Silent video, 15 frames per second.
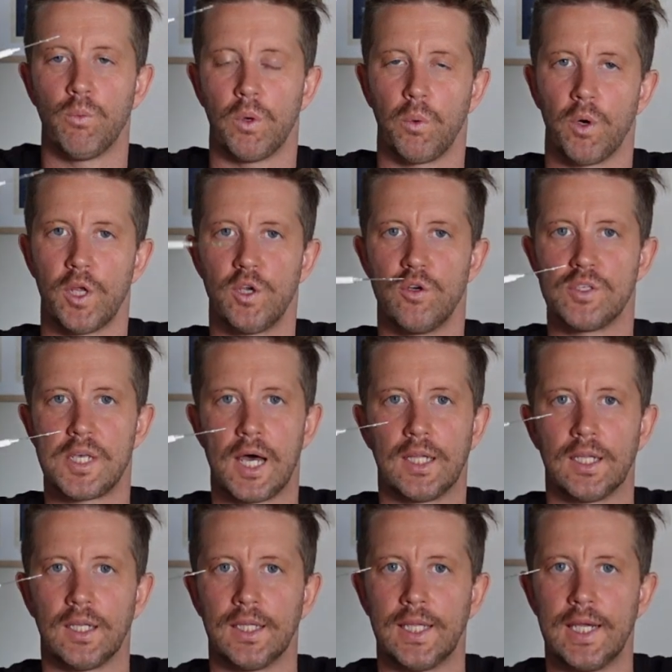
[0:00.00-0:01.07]
we want to use our
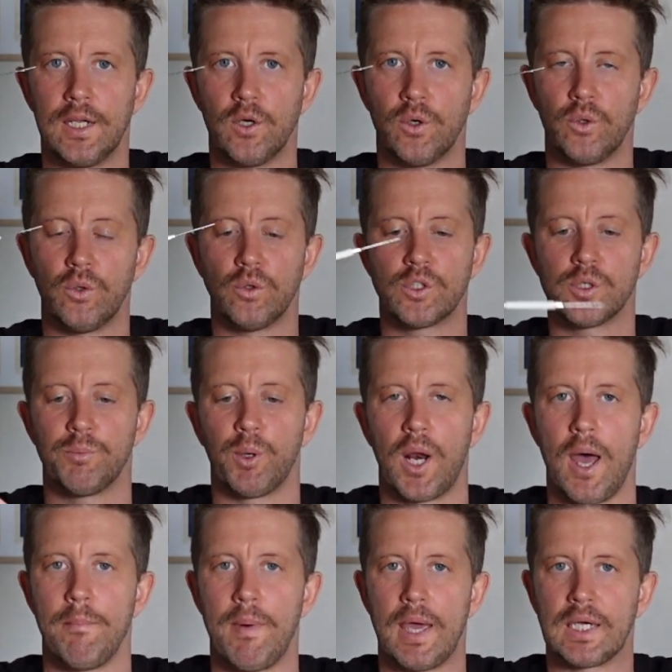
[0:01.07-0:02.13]
little needle to put
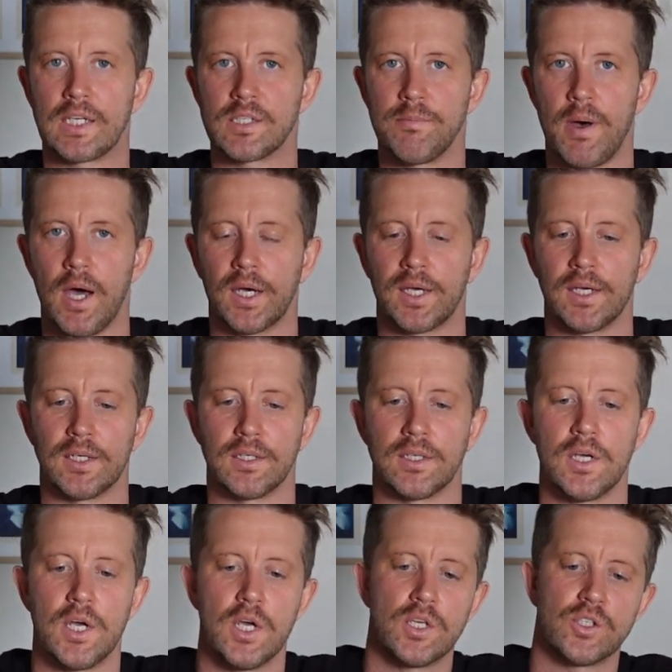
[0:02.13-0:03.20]
our maker's mark in.
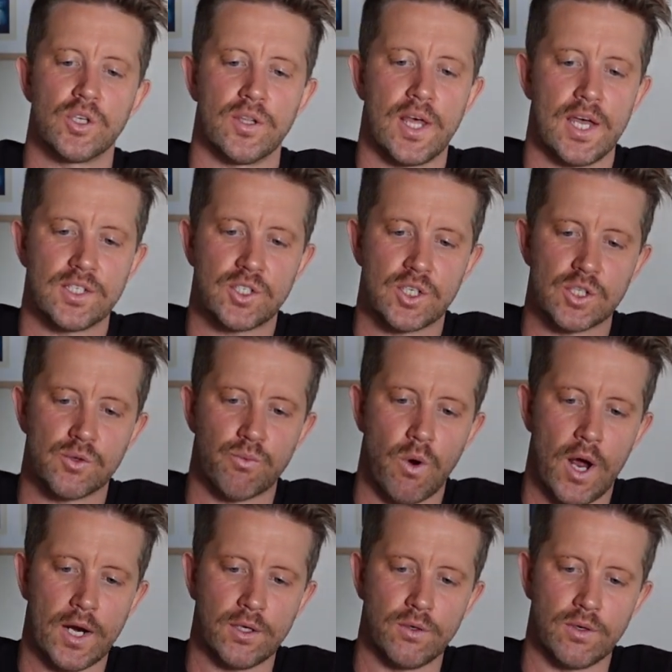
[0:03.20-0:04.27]
So that's just
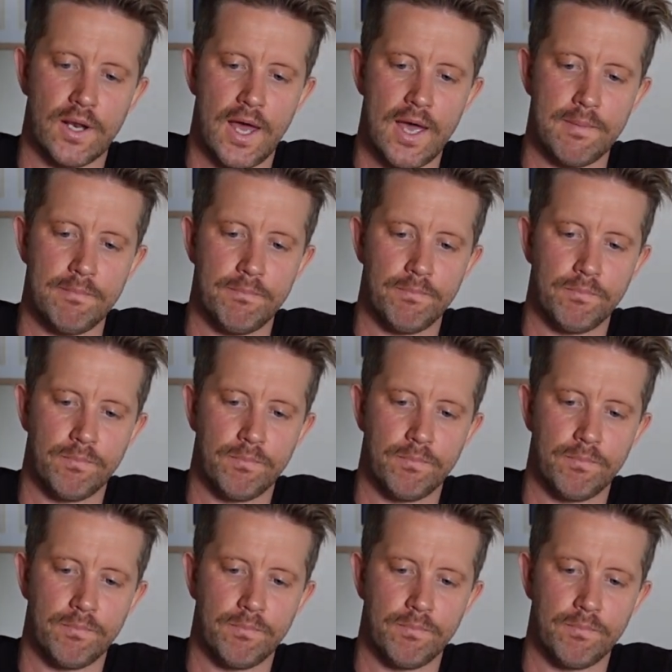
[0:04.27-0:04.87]
writing your name